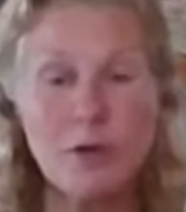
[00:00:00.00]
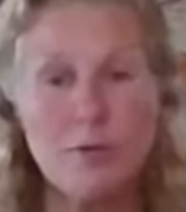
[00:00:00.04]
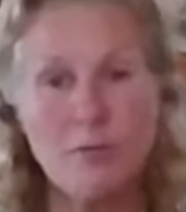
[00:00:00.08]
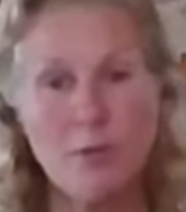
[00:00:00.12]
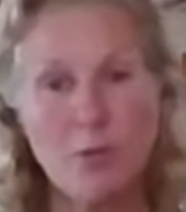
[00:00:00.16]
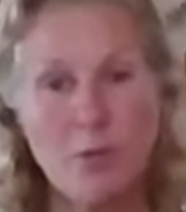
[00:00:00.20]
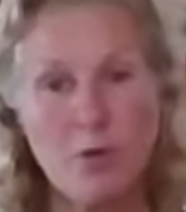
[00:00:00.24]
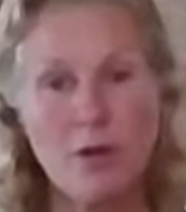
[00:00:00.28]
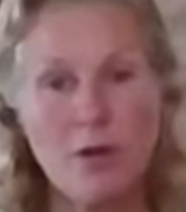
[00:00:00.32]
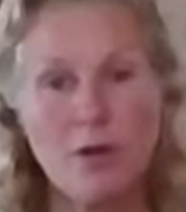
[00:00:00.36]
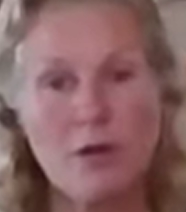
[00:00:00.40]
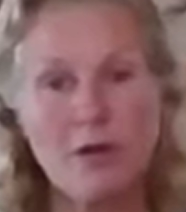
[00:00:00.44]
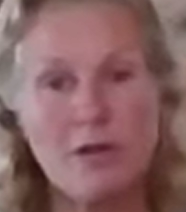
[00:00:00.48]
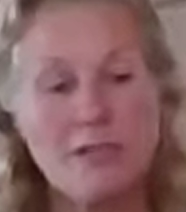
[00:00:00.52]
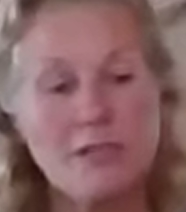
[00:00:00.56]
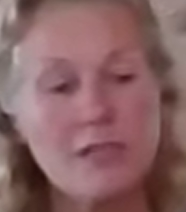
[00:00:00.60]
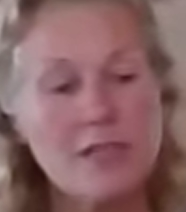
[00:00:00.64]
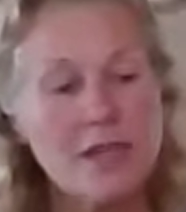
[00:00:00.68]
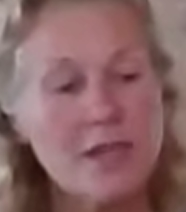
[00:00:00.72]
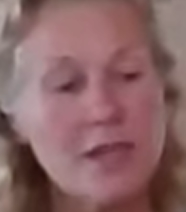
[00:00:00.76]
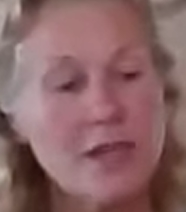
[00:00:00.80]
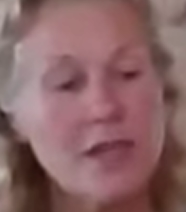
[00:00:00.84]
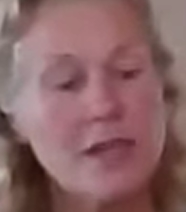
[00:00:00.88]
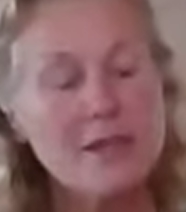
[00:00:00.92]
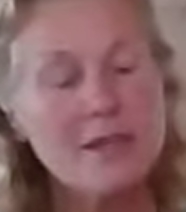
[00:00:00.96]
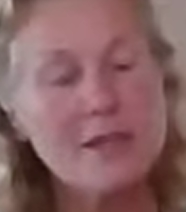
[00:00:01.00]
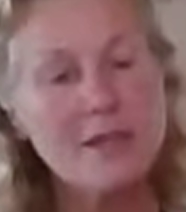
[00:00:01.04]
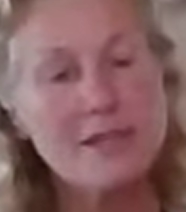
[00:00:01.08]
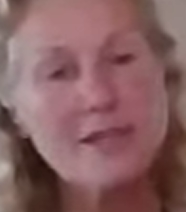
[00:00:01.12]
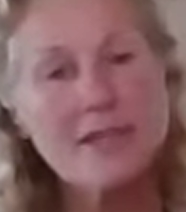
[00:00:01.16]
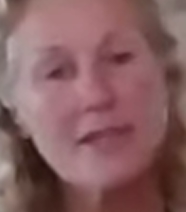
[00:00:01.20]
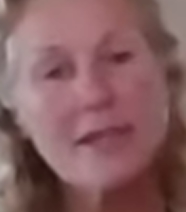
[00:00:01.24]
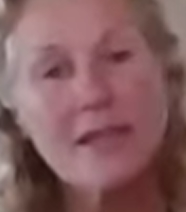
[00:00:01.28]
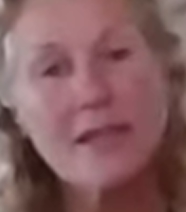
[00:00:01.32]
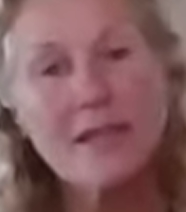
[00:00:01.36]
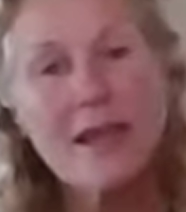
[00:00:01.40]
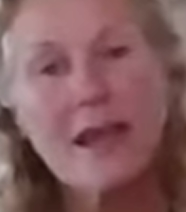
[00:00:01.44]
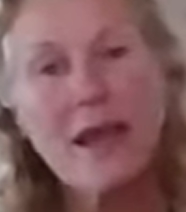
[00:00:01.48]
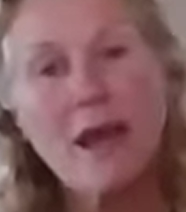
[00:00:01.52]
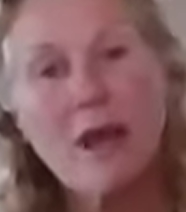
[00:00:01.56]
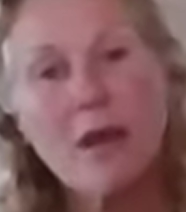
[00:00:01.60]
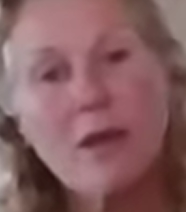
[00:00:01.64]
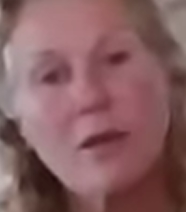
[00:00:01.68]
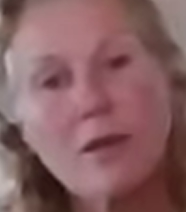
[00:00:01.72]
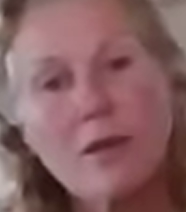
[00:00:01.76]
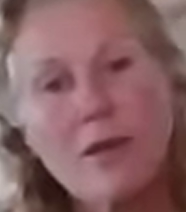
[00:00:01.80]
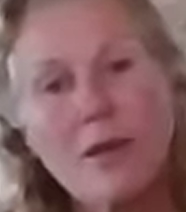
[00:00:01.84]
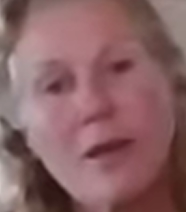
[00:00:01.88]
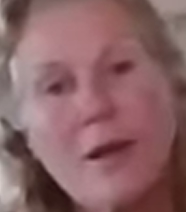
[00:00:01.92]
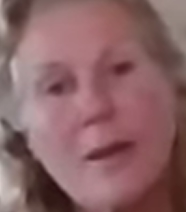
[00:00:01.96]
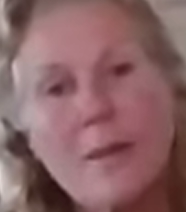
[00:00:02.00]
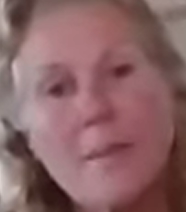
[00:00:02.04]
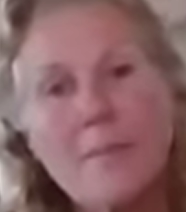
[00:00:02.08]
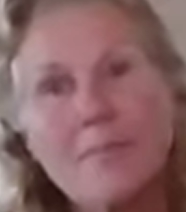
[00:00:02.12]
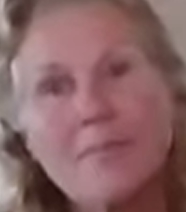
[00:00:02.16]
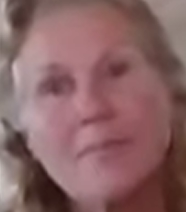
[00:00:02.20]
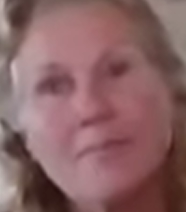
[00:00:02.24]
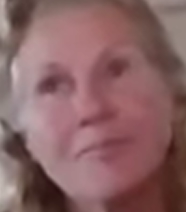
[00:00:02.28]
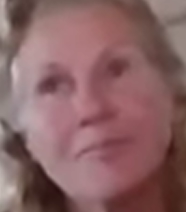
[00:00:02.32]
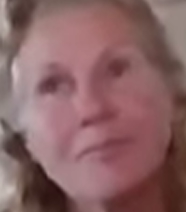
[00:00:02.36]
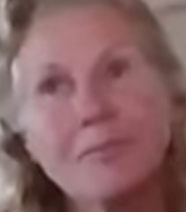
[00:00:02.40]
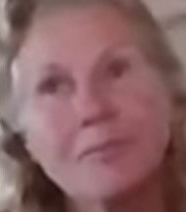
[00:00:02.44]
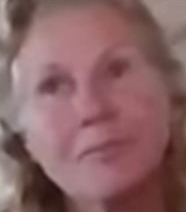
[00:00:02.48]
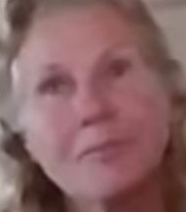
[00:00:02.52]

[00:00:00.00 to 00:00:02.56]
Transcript: important to seek out, um,